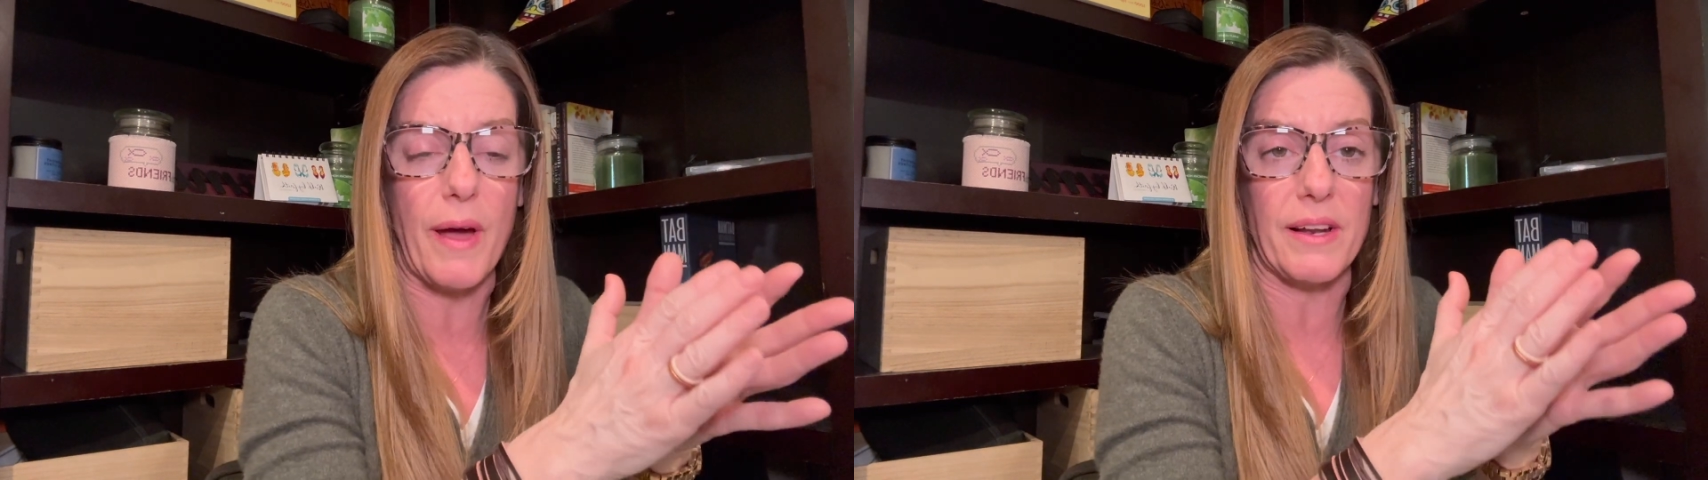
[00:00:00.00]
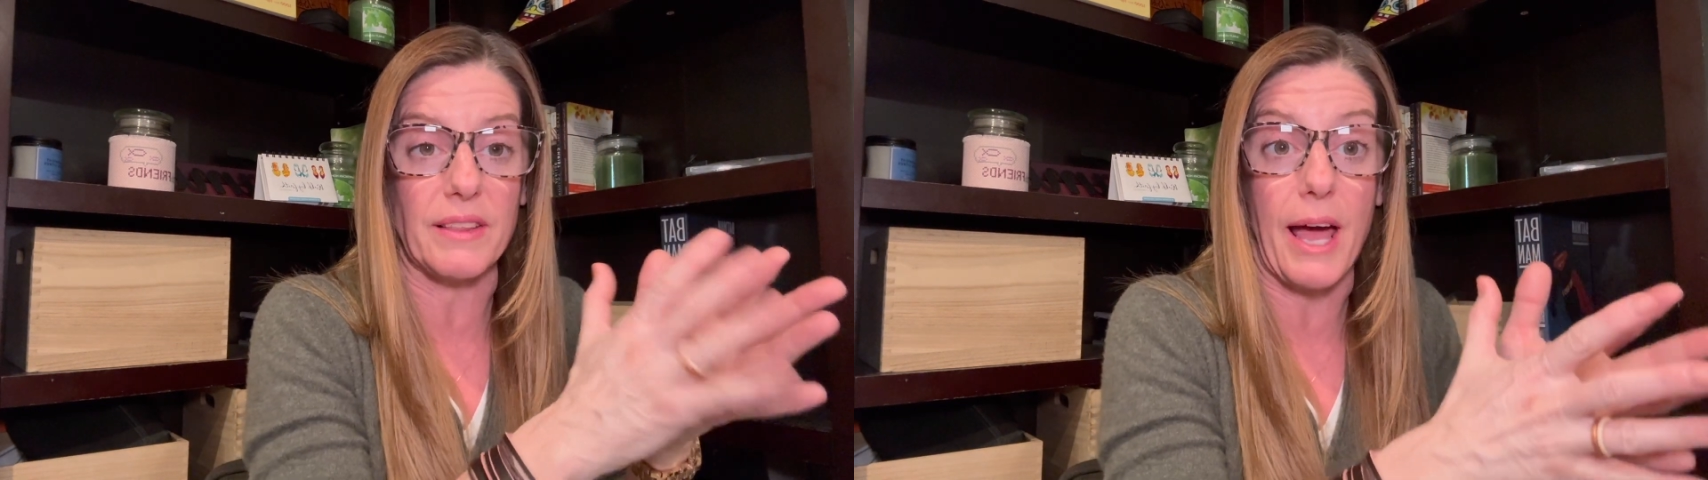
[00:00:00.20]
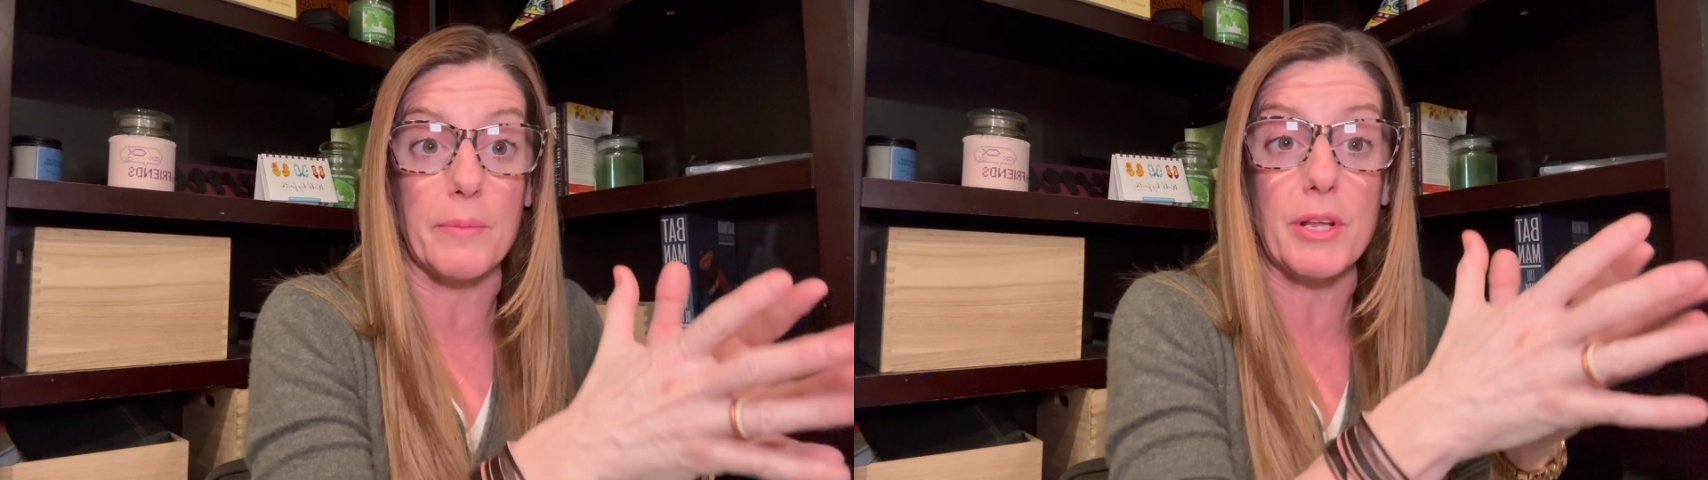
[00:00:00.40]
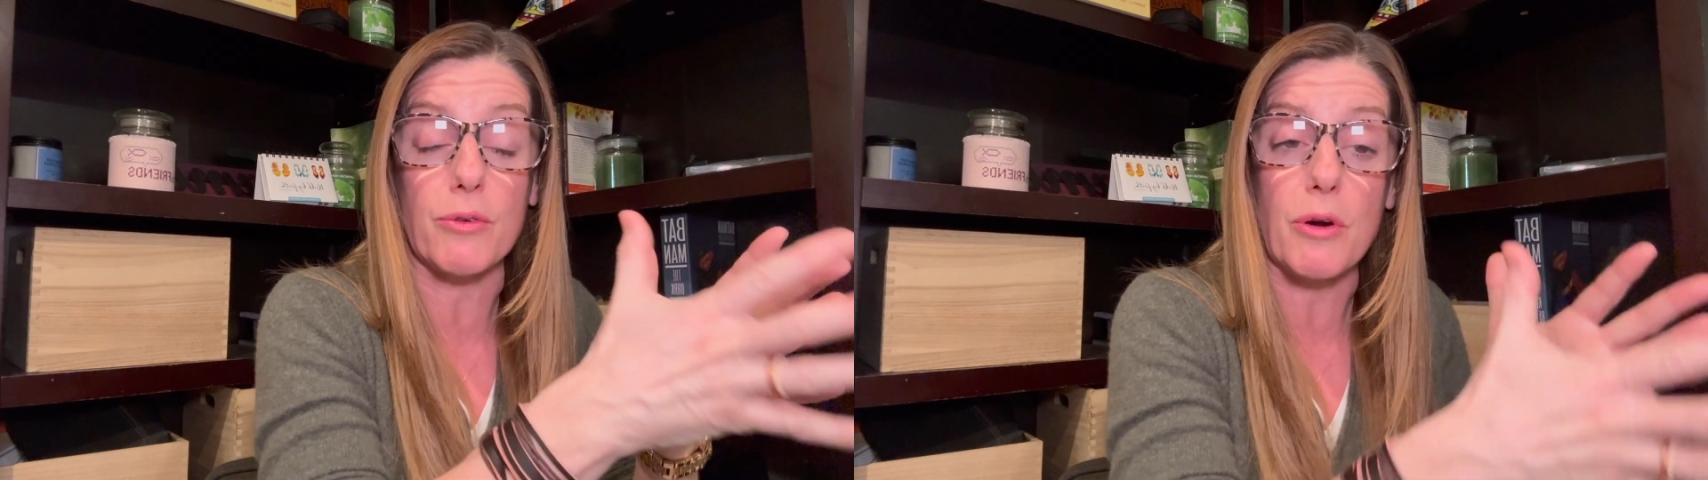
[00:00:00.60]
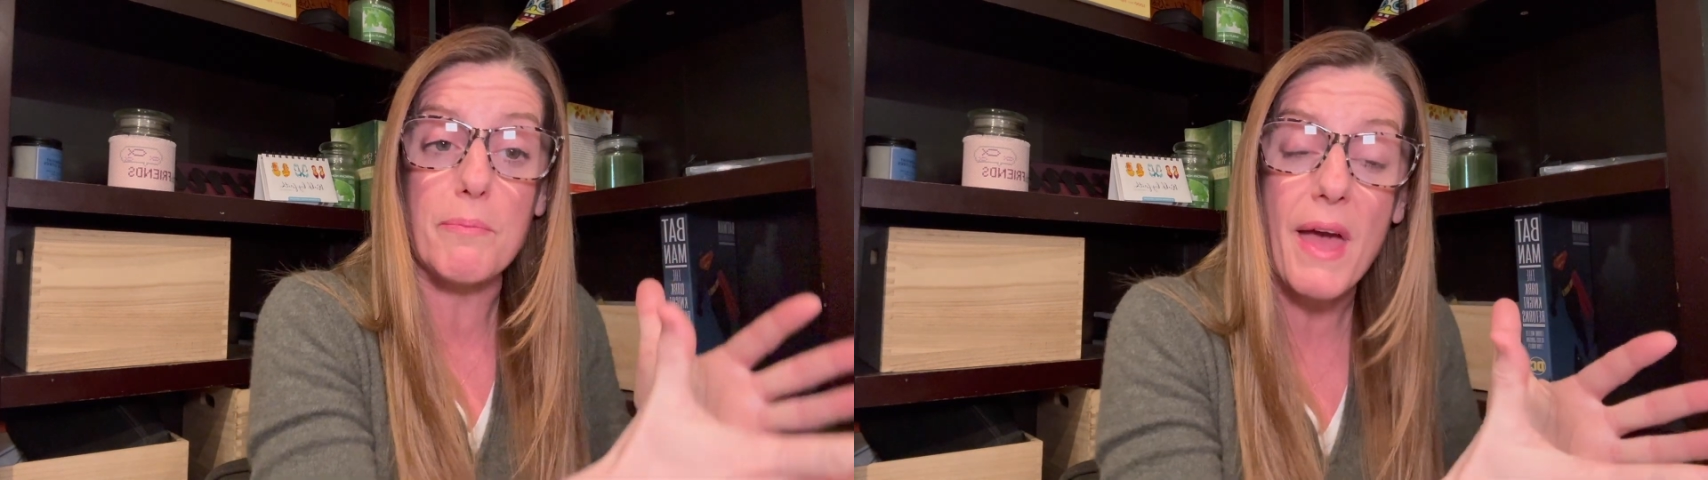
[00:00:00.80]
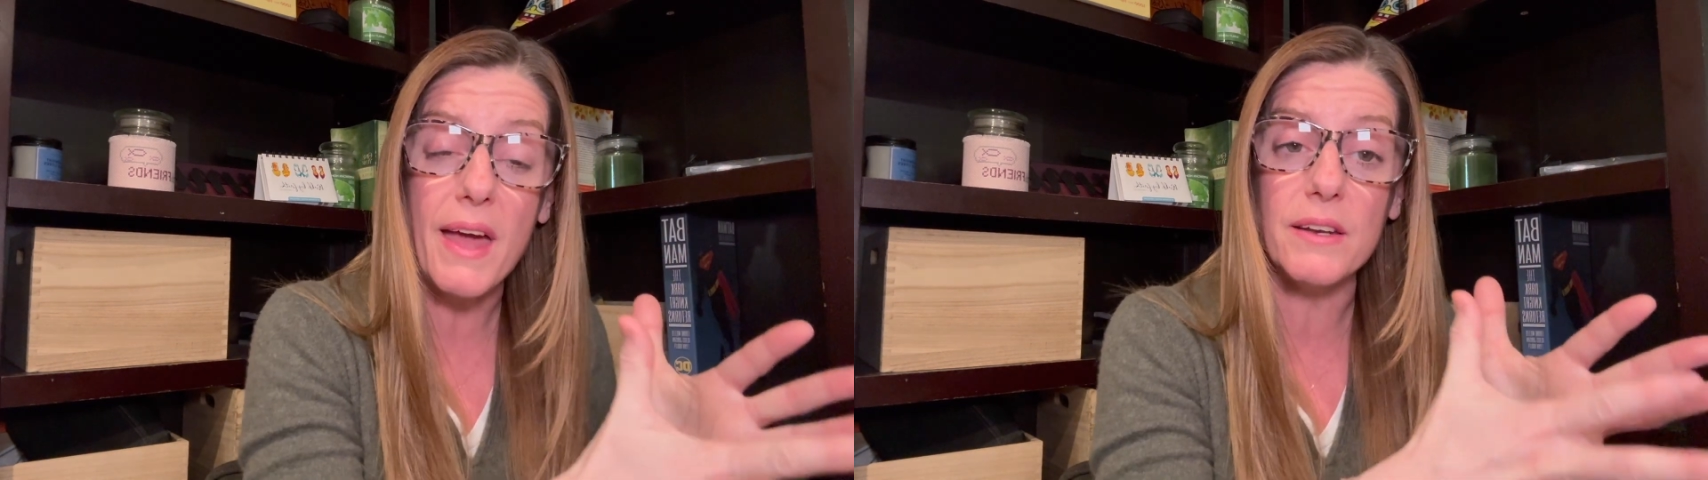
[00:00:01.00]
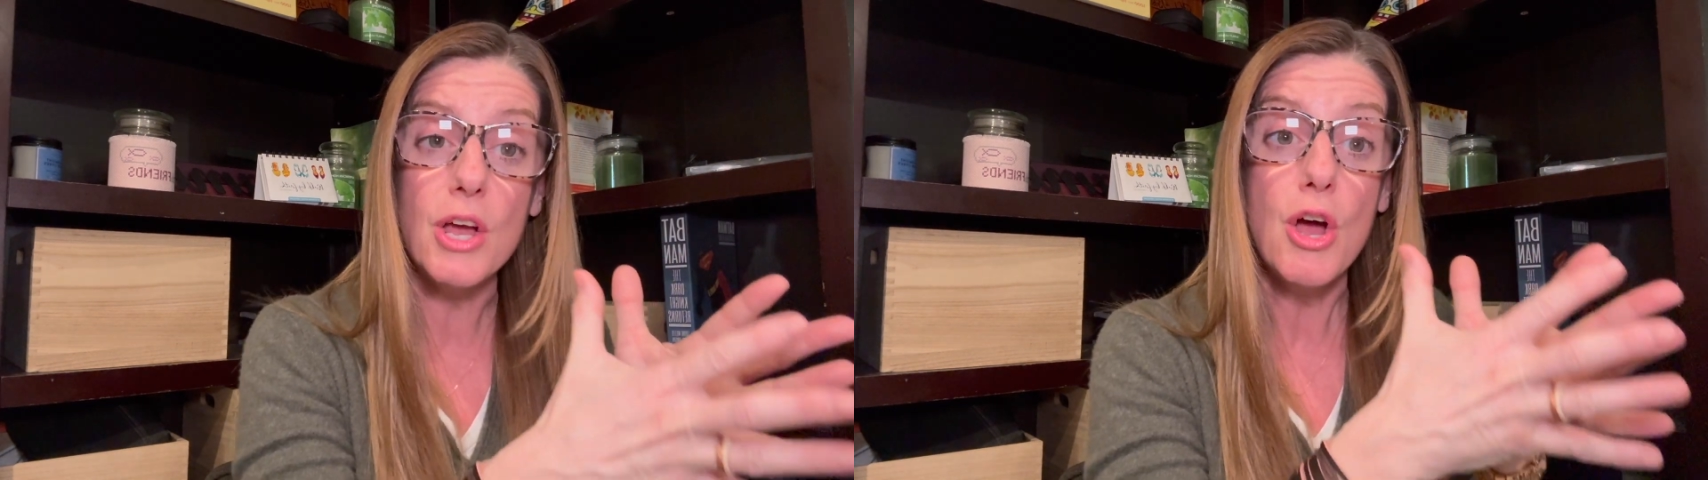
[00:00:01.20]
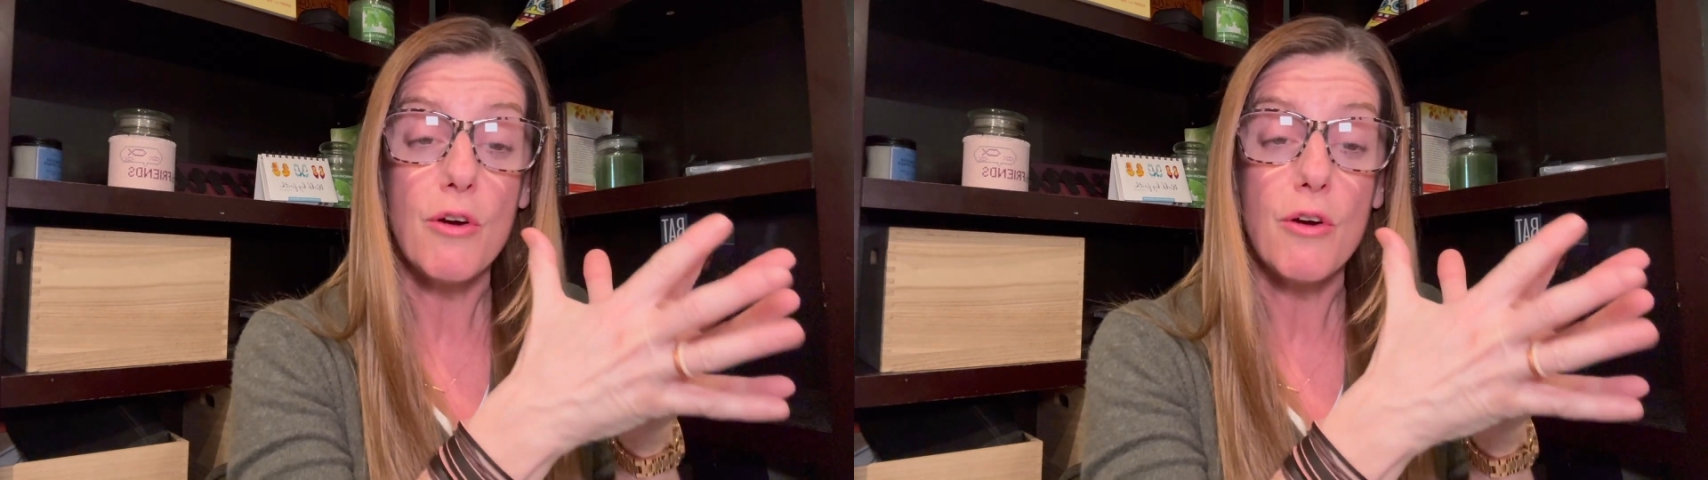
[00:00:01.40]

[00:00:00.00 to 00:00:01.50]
and allowed me to repent